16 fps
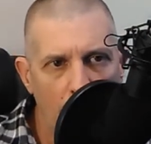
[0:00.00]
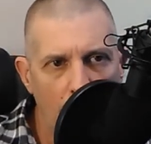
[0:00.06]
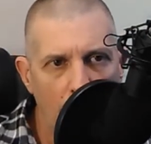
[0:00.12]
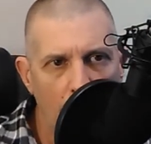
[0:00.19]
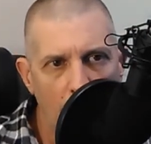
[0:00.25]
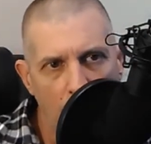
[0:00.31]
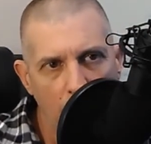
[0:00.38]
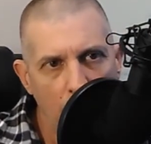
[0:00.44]

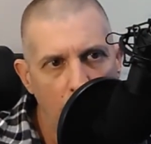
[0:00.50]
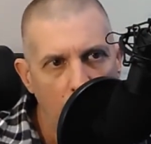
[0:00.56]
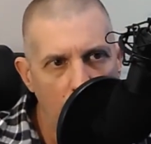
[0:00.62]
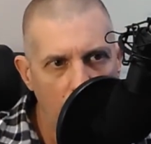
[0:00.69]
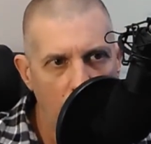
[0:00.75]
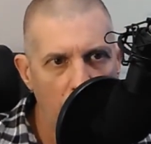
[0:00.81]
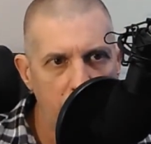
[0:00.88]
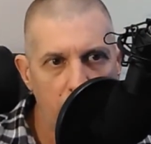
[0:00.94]

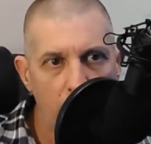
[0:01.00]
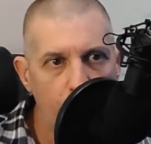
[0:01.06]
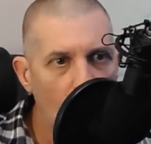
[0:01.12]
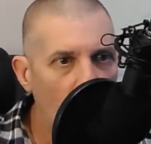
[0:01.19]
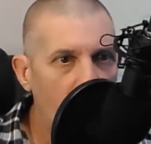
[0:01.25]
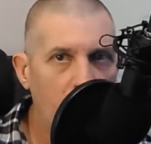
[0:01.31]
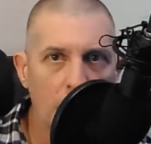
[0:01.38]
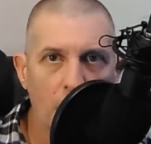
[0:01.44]
a
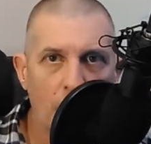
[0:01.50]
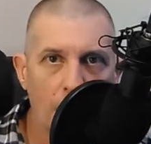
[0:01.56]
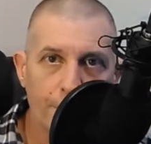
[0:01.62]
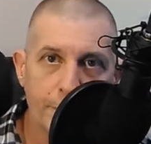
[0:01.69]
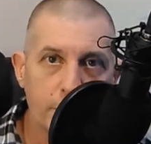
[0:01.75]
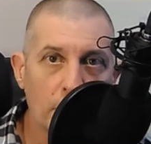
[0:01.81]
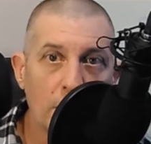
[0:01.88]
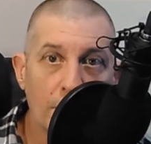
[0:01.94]
chief marketing
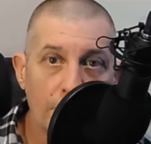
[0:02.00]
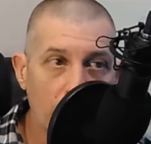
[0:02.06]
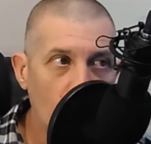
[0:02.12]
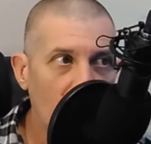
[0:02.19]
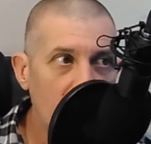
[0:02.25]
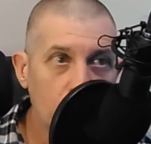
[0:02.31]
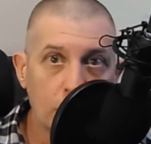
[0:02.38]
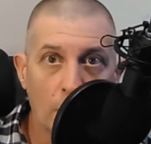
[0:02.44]
officer of
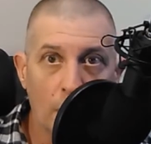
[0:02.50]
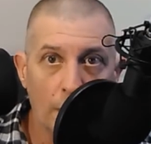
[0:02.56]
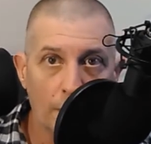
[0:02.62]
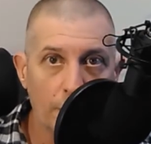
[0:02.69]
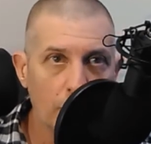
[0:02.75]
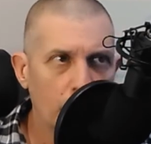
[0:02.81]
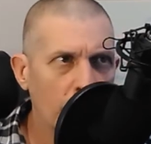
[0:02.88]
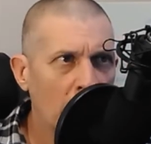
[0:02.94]
a
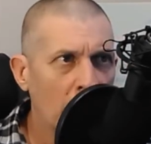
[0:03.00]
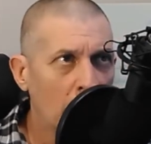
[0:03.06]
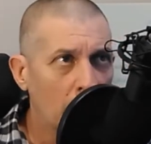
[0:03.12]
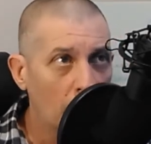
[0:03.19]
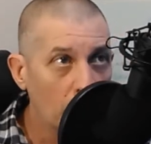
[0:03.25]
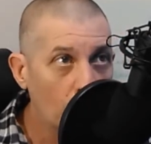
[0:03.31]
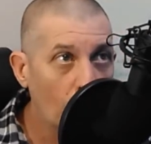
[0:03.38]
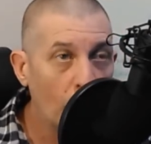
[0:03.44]
restaurant group,
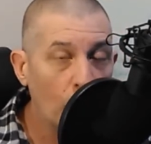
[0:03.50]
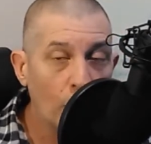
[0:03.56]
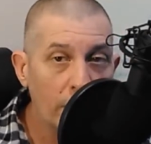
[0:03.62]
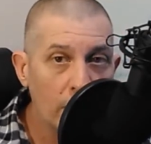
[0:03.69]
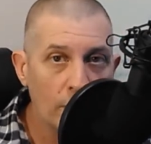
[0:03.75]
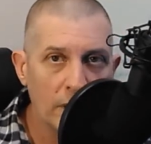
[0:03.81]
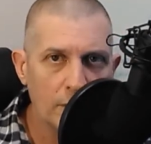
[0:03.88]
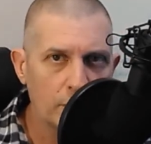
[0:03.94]
a
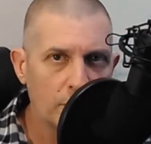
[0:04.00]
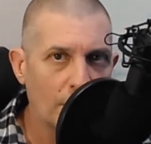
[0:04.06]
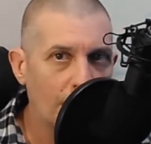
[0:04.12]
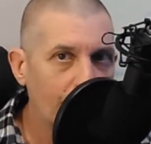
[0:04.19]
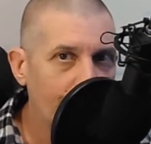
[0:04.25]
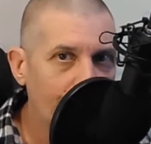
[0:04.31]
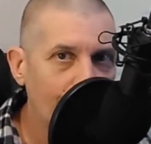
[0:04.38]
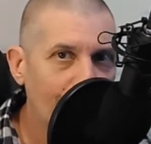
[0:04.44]
growing
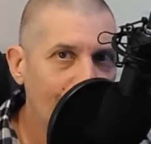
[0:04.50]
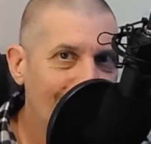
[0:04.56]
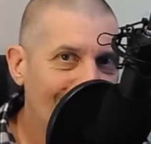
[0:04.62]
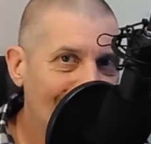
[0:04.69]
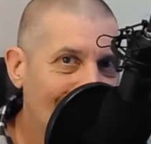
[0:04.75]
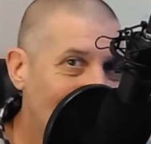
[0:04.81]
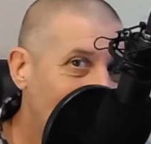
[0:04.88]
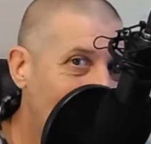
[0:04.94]
restaurant group,
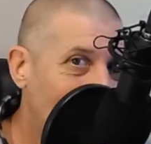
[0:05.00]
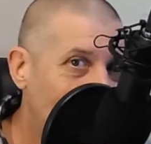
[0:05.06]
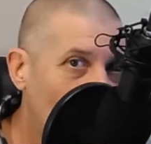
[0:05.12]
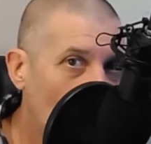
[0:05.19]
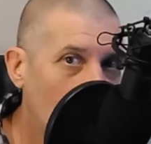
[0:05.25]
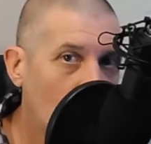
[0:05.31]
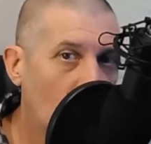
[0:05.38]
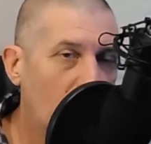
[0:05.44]

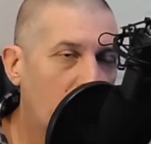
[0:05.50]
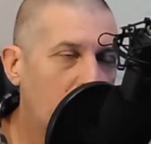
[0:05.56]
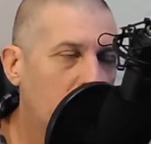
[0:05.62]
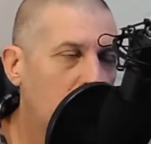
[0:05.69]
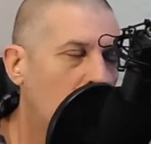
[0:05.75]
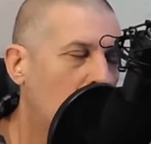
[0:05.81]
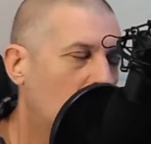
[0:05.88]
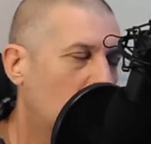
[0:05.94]

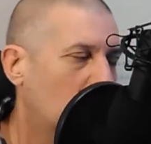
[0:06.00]
right?